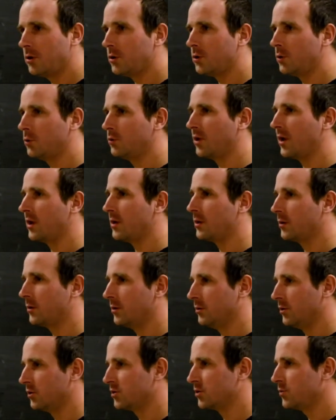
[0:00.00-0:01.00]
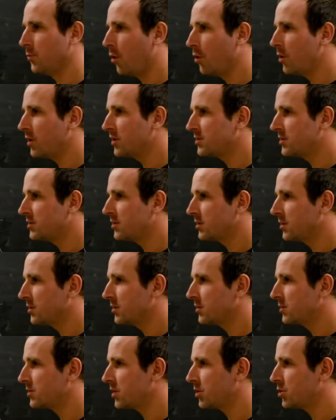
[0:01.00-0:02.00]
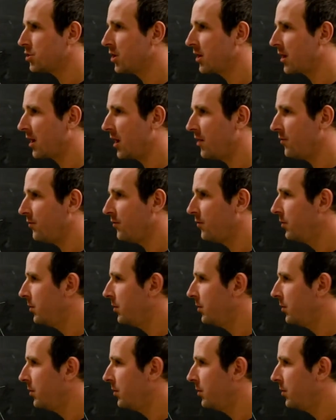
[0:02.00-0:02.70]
You take the smallest such graph.